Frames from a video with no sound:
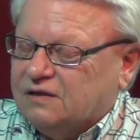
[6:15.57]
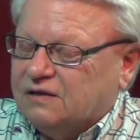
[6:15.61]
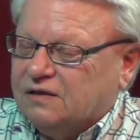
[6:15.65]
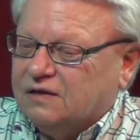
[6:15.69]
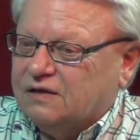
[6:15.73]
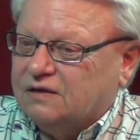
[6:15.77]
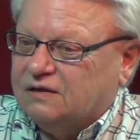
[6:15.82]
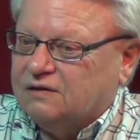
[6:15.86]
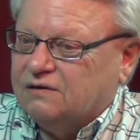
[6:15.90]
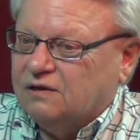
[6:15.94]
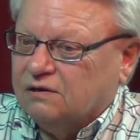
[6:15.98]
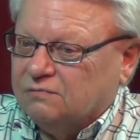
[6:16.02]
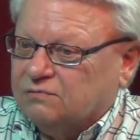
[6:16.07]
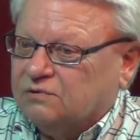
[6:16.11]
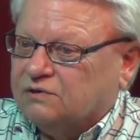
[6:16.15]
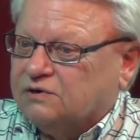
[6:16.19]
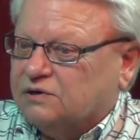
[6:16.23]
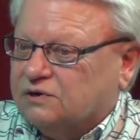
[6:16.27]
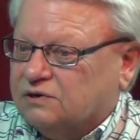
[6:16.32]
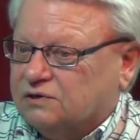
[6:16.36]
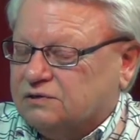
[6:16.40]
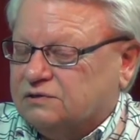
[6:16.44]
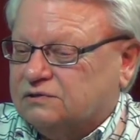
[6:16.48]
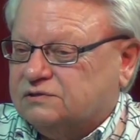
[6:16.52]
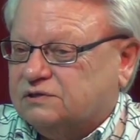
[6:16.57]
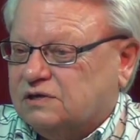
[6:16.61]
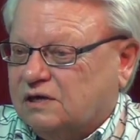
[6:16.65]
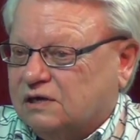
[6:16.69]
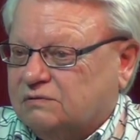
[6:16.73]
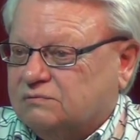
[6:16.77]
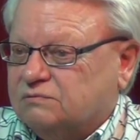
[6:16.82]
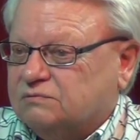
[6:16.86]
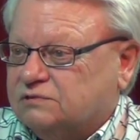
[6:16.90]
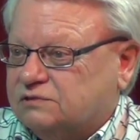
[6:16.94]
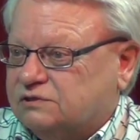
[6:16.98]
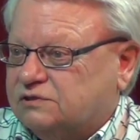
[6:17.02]
a number of years
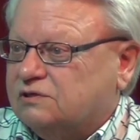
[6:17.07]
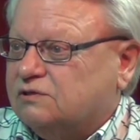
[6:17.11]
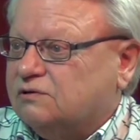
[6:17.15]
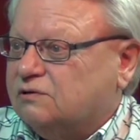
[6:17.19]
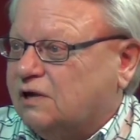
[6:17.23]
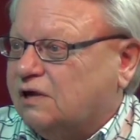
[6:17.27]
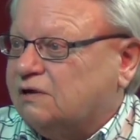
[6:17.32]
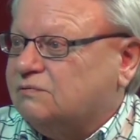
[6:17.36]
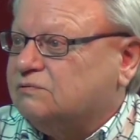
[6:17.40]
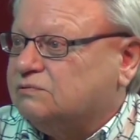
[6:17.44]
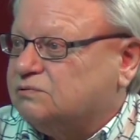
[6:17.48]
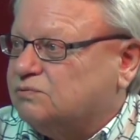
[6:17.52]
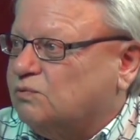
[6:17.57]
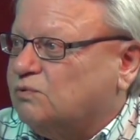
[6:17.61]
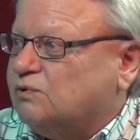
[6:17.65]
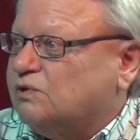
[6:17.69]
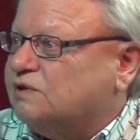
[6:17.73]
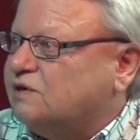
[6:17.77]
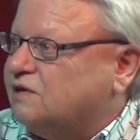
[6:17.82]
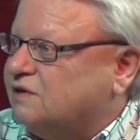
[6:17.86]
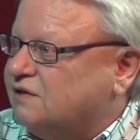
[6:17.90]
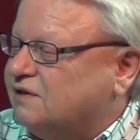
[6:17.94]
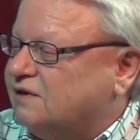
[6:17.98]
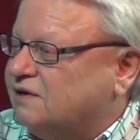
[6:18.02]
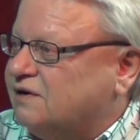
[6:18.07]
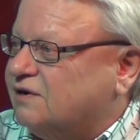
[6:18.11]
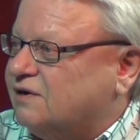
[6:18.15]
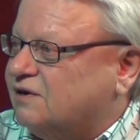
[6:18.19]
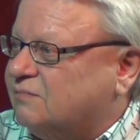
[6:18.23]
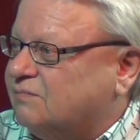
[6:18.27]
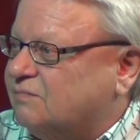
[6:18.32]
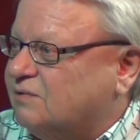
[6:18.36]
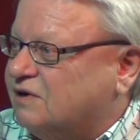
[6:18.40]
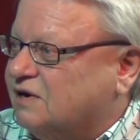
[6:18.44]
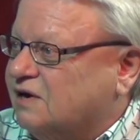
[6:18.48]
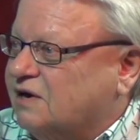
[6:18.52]
I was working there,
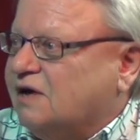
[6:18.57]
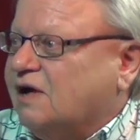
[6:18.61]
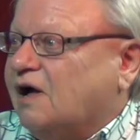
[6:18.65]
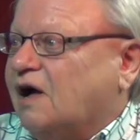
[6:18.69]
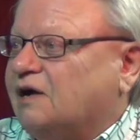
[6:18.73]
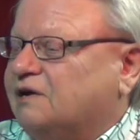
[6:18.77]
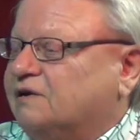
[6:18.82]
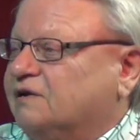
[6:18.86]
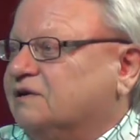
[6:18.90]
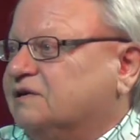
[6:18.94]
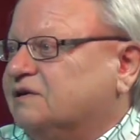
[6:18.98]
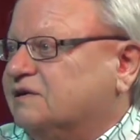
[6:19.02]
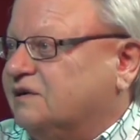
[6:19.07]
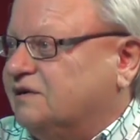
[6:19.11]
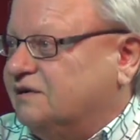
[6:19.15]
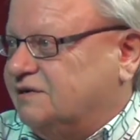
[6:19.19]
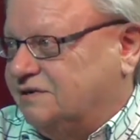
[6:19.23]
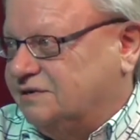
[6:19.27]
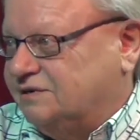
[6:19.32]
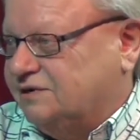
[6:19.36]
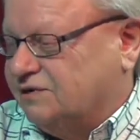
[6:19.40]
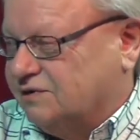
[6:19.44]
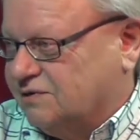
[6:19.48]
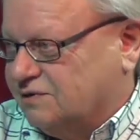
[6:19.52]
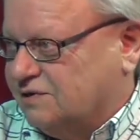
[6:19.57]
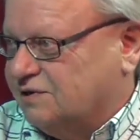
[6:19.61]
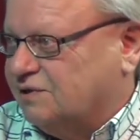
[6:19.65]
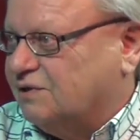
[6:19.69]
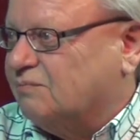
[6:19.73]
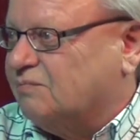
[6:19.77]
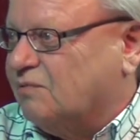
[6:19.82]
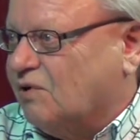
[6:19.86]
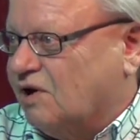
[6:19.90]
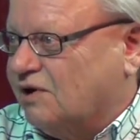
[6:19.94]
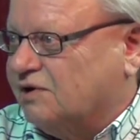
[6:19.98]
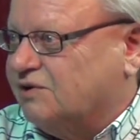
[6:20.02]
but I didn't get nearly the
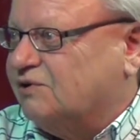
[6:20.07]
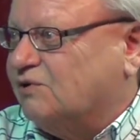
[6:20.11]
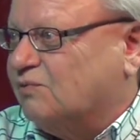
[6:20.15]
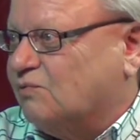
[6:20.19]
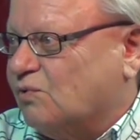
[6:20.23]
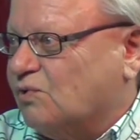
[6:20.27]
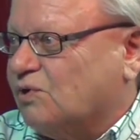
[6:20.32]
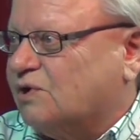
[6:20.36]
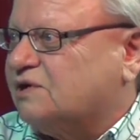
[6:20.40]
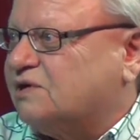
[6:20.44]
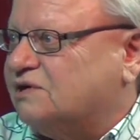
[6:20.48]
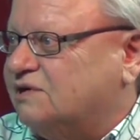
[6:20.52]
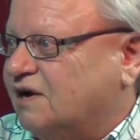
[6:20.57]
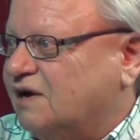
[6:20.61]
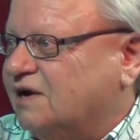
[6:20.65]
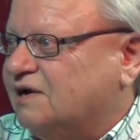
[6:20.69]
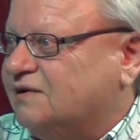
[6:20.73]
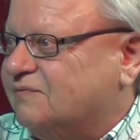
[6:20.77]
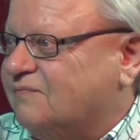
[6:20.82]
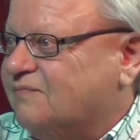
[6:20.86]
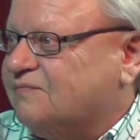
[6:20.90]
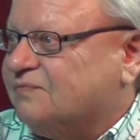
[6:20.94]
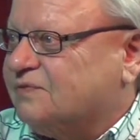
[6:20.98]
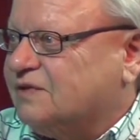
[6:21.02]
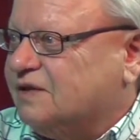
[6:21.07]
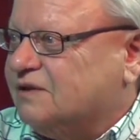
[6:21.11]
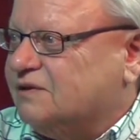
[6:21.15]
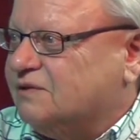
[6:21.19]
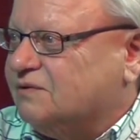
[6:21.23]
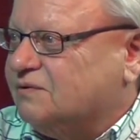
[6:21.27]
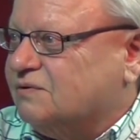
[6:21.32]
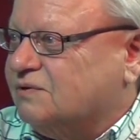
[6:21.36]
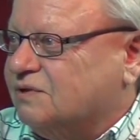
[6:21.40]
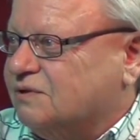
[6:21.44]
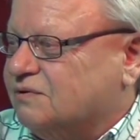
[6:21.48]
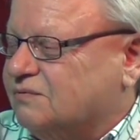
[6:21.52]
body of work done
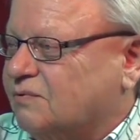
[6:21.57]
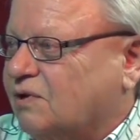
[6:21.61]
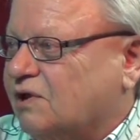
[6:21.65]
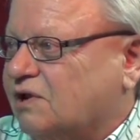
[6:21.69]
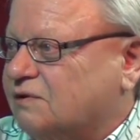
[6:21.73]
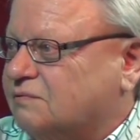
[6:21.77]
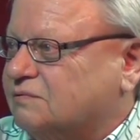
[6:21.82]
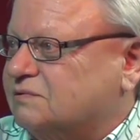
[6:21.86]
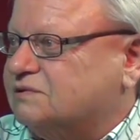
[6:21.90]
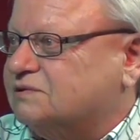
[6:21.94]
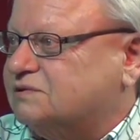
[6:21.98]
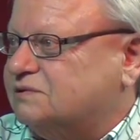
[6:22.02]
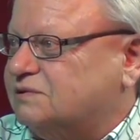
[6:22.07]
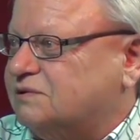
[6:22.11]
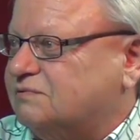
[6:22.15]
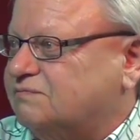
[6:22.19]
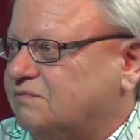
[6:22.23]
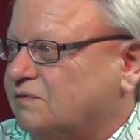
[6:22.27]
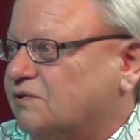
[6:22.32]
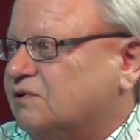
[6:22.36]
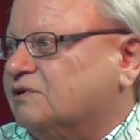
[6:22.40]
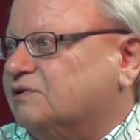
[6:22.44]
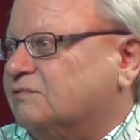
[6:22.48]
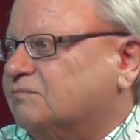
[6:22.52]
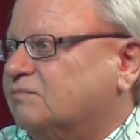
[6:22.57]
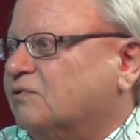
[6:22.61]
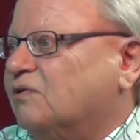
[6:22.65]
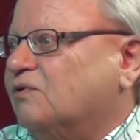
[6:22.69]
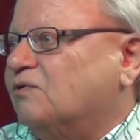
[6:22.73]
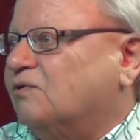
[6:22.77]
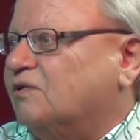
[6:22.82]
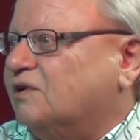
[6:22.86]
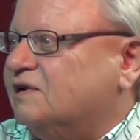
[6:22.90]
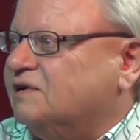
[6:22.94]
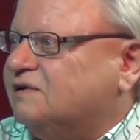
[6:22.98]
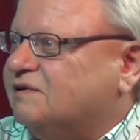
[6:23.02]
while I was fully
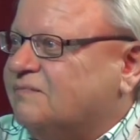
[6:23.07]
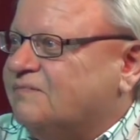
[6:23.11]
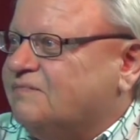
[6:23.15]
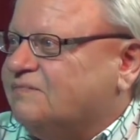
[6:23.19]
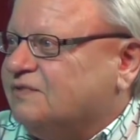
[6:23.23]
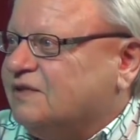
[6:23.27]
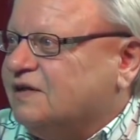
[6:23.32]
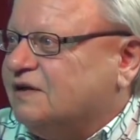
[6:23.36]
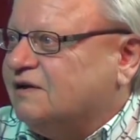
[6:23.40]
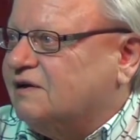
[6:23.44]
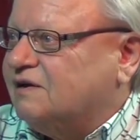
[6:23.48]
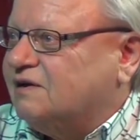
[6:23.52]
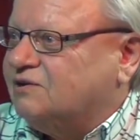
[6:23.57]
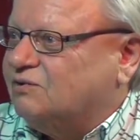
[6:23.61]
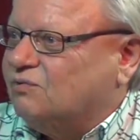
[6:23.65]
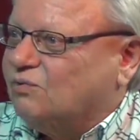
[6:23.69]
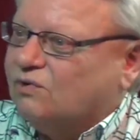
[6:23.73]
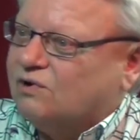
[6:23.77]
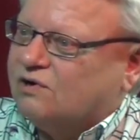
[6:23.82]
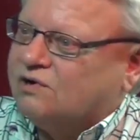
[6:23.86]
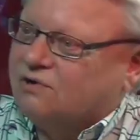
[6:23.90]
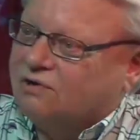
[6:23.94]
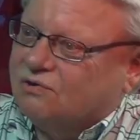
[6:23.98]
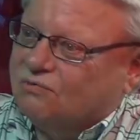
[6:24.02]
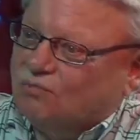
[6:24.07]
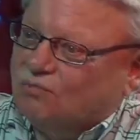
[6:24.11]
employed. I had to work on